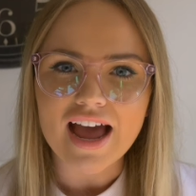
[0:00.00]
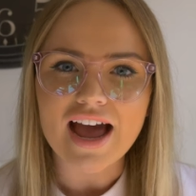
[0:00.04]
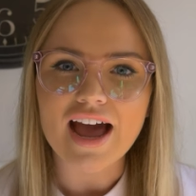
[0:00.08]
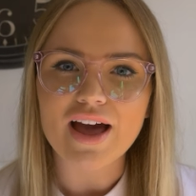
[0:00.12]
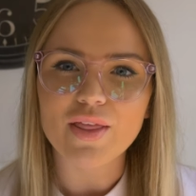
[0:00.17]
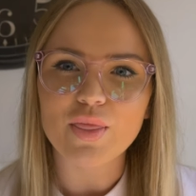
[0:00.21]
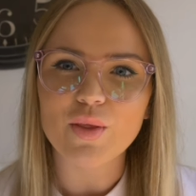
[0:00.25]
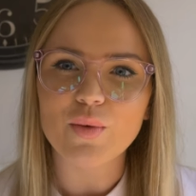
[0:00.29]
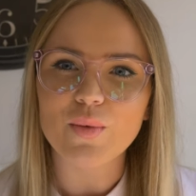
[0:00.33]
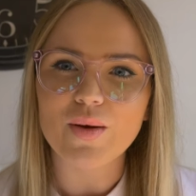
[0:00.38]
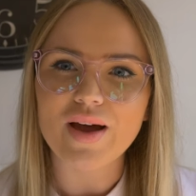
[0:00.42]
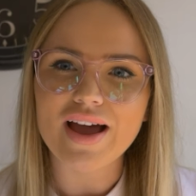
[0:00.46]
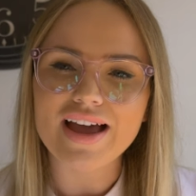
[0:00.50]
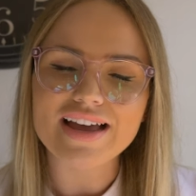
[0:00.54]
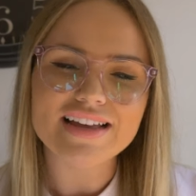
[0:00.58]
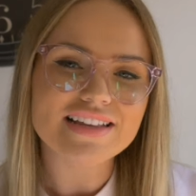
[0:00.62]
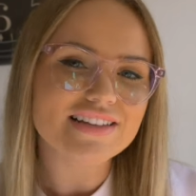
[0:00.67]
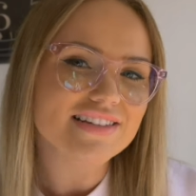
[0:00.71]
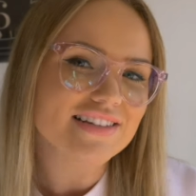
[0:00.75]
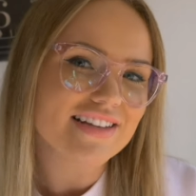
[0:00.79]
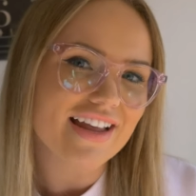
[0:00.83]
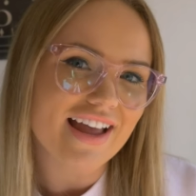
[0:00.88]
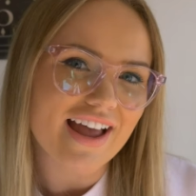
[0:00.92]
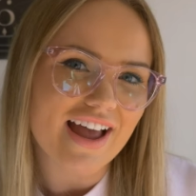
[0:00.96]

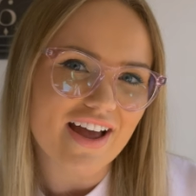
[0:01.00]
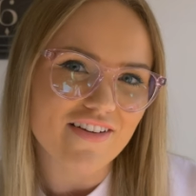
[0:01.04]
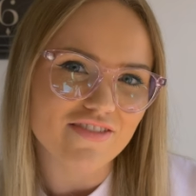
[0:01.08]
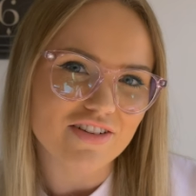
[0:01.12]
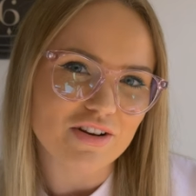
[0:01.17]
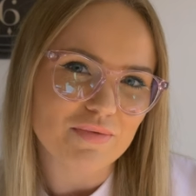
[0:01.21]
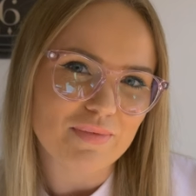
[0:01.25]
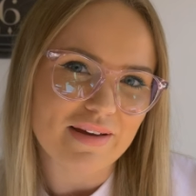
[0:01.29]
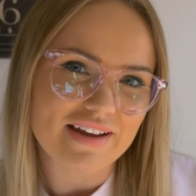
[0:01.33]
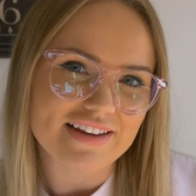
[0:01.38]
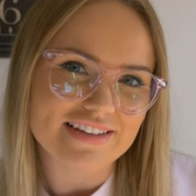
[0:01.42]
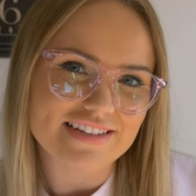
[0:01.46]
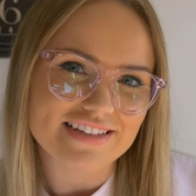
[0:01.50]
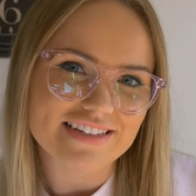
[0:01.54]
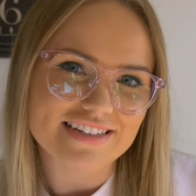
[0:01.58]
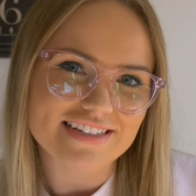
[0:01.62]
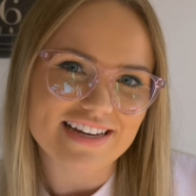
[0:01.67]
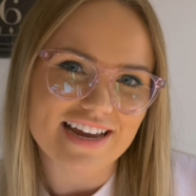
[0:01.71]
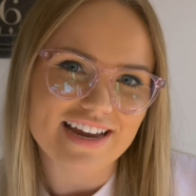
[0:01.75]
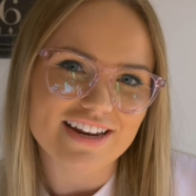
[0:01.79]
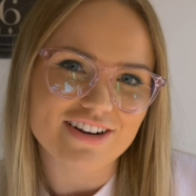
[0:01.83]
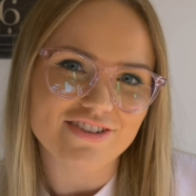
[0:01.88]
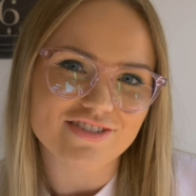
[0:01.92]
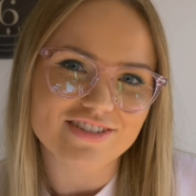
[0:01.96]
Otherwise, have an amazing
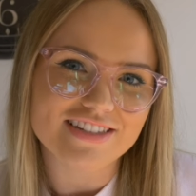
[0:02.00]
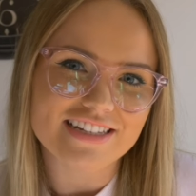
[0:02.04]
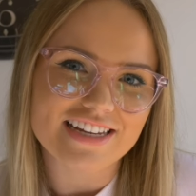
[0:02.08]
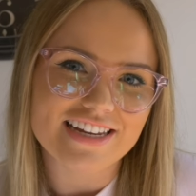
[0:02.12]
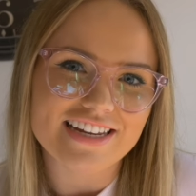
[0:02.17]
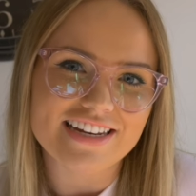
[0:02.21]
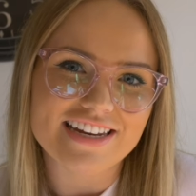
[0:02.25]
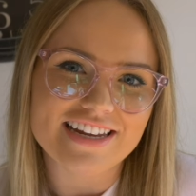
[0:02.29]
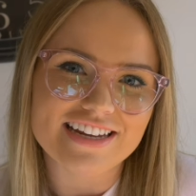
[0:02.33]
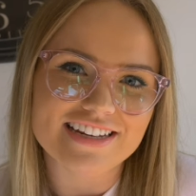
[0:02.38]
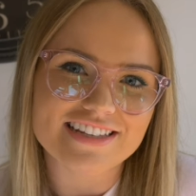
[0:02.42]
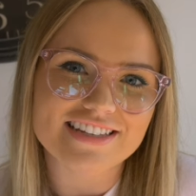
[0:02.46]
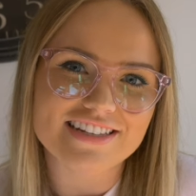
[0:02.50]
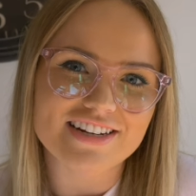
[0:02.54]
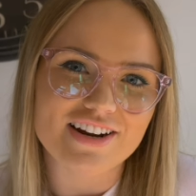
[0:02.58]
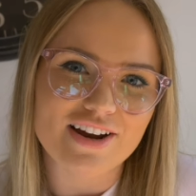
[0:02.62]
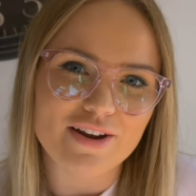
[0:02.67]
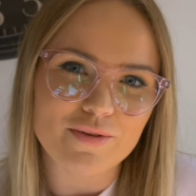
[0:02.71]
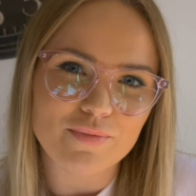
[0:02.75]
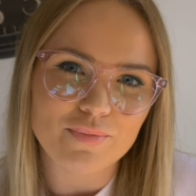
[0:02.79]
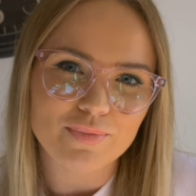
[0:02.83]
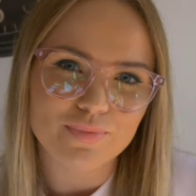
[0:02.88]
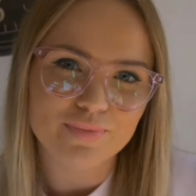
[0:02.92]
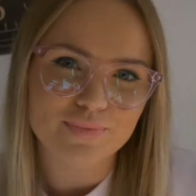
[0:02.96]
day and I'll see you next
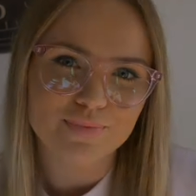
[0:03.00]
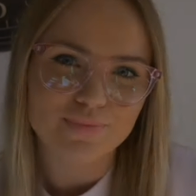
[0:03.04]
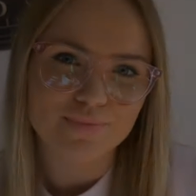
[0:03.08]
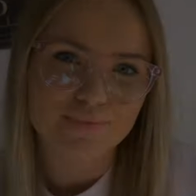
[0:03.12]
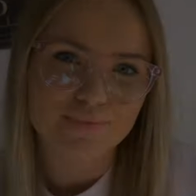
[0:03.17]
time.